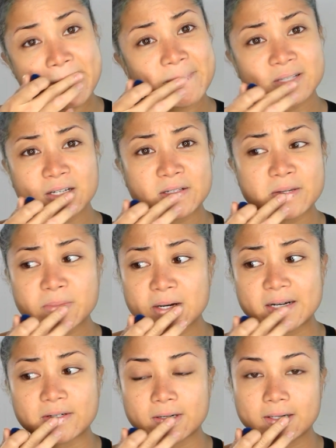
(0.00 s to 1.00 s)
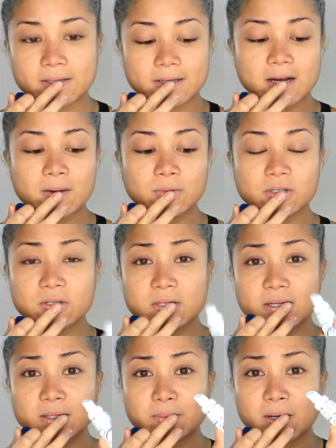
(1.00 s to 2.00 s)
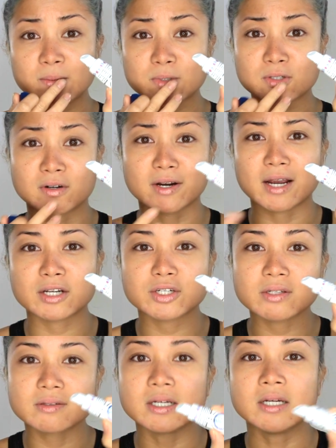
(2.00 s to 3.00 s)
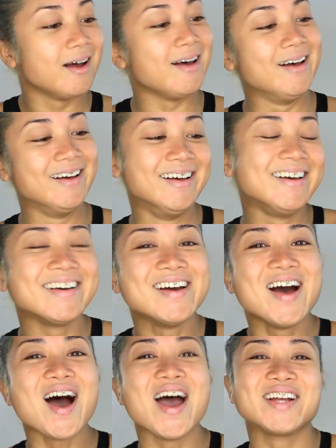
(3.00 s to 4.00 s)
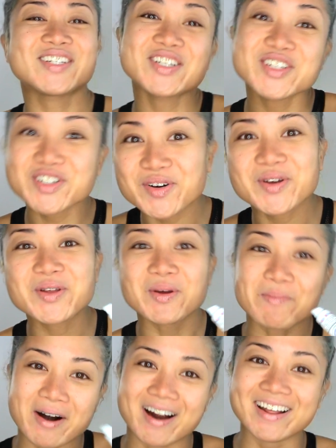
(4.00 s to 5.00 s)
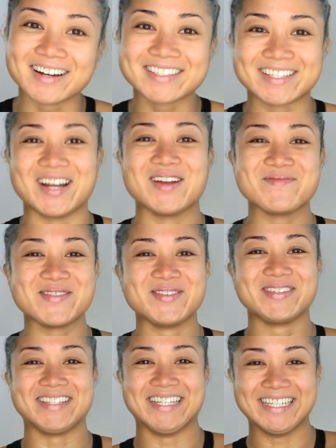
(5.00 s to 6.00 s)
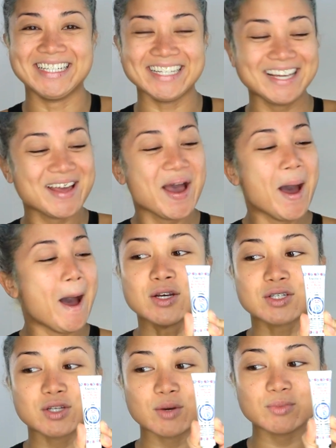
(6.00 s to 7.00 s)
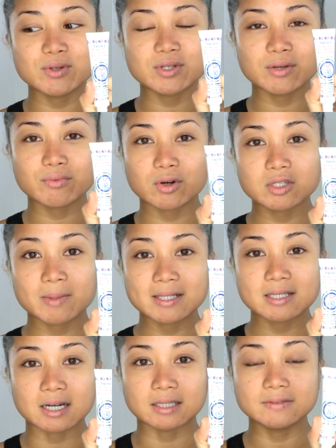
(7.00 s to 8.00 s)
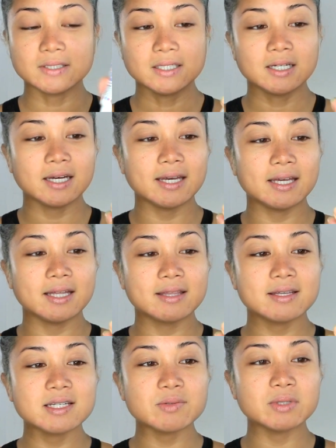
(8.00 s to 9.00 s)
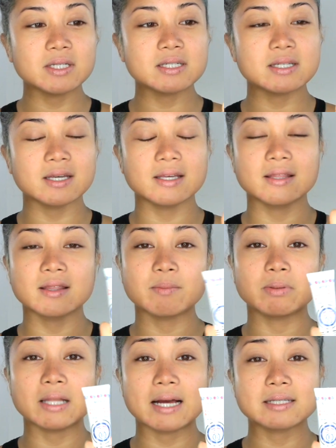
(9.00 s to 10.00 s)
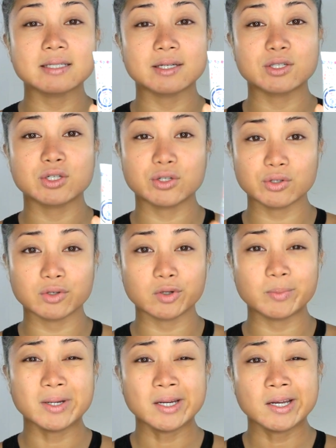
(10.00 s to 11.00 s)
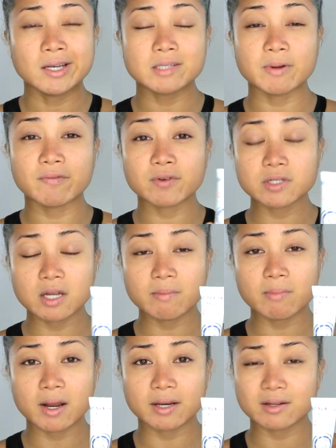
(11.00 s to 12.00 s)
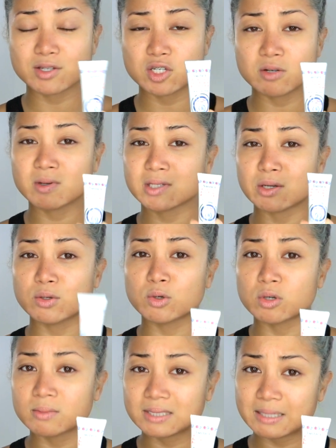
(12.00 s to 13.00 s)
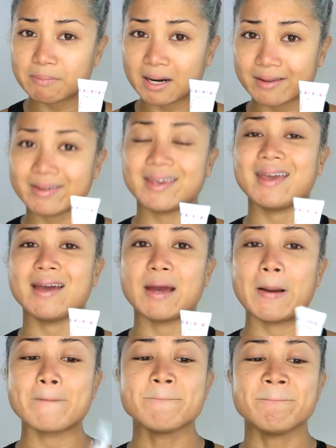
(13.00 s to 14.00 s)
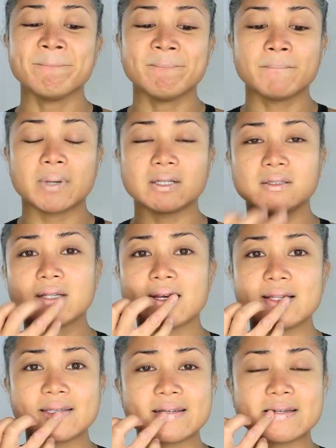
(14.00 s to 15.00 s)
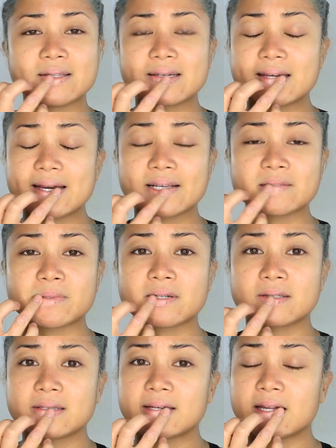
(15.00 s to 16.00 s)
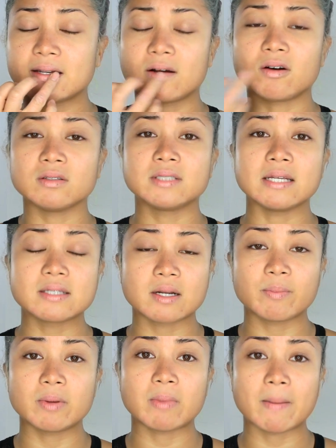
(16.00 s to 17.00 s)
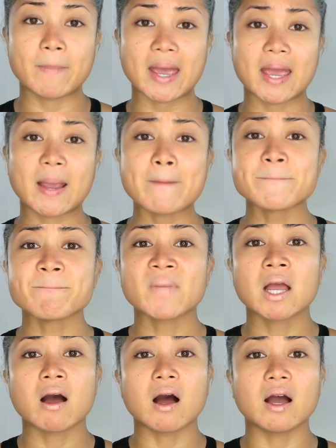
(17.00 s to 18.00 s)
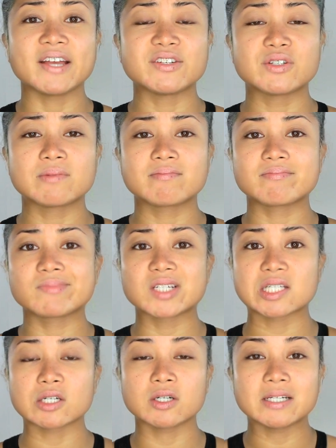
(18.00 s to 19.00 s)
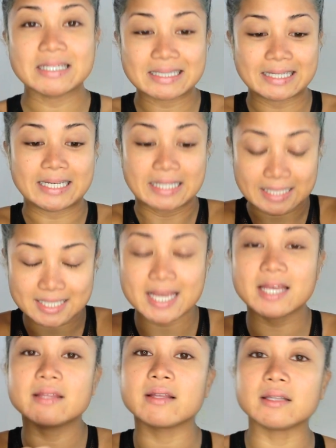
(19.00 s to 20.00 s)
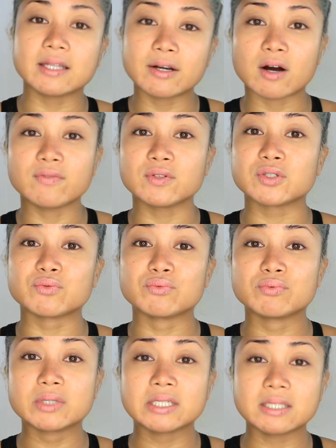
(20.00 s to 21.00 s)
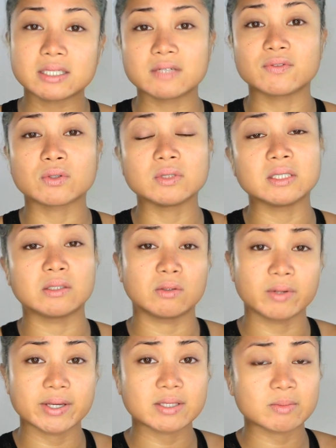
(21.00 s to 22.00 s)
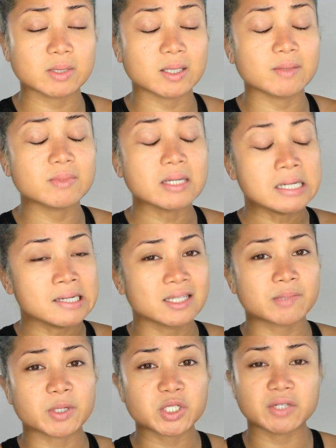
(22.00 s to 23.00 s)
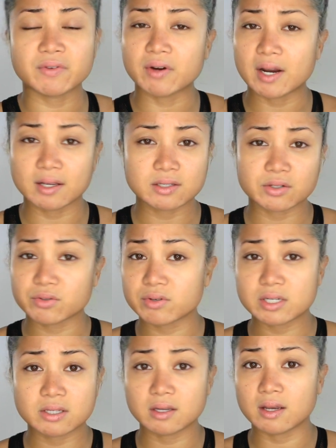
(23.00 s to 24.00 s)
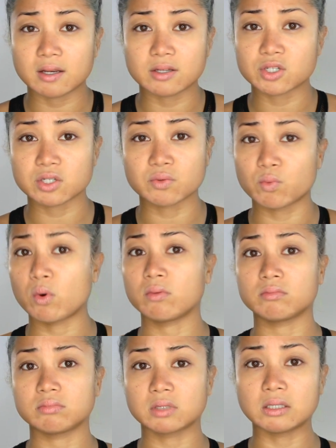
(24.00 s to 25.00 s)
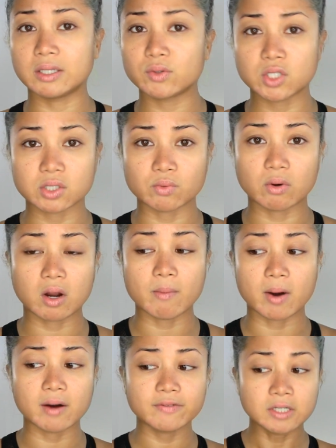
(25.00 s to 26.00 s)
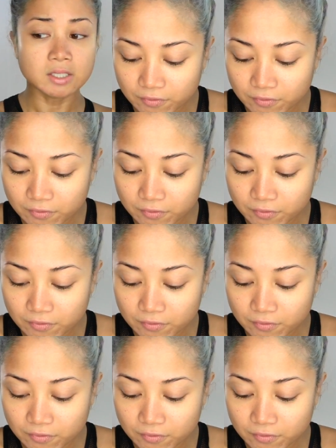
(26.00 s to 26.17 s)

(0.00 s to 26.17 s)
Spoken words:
It's like super hydrating. Now I'm just using lip balm. Sorry, I should I should show you the products that I'm using. So I'm using Rosebud Salve, and this one is in the plastic tube. It's my first time buying a tube because I normally buy the can, but lately the cans, because they get all dented up in my bag, I just couldn't, like, taking the lid off was really difficult and annoying sometimes, especially if your hands are greasy and it just won't, the lid just won't come off.